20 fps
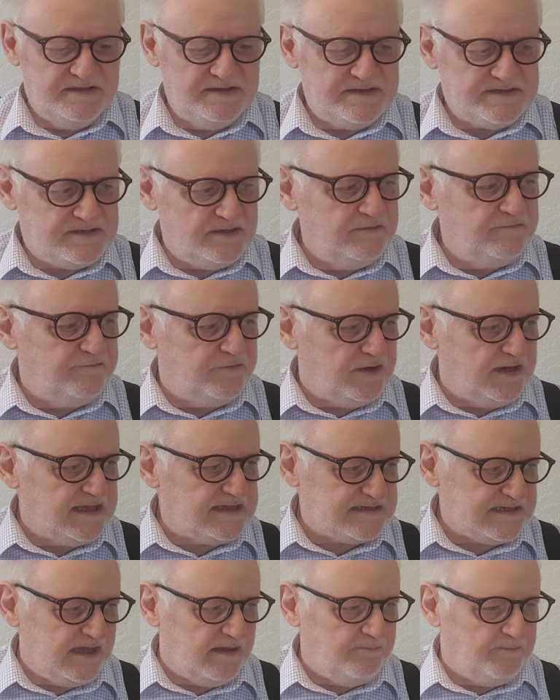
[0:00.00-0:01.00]
So for
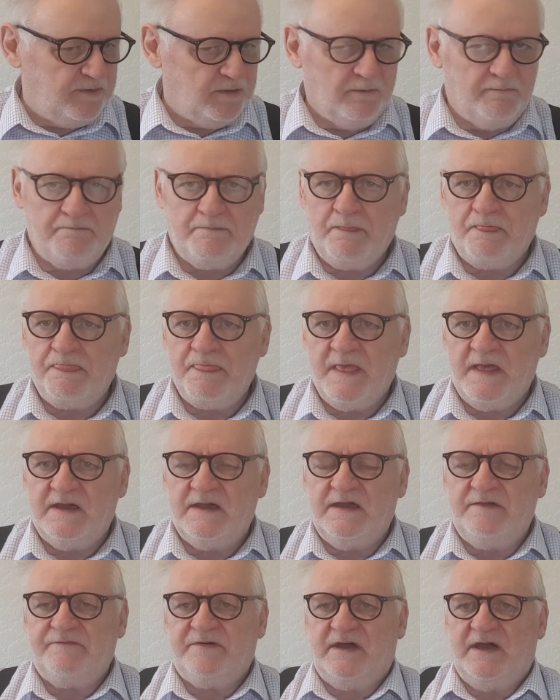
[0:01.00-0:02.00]
example,
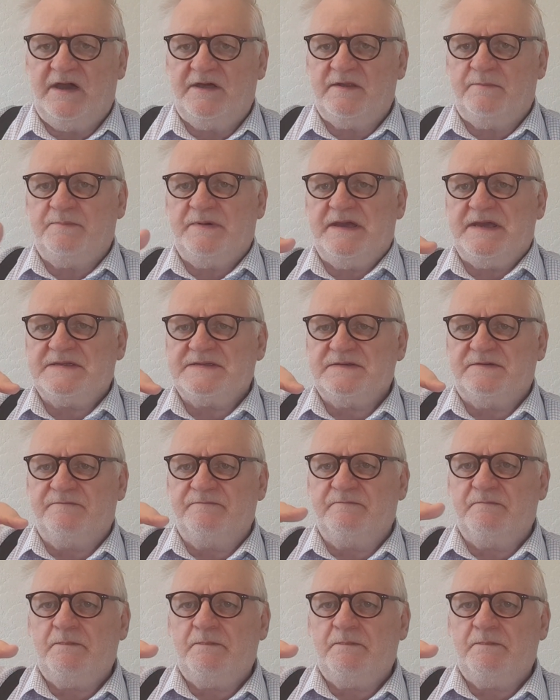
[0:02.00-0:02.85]
if I had a piece of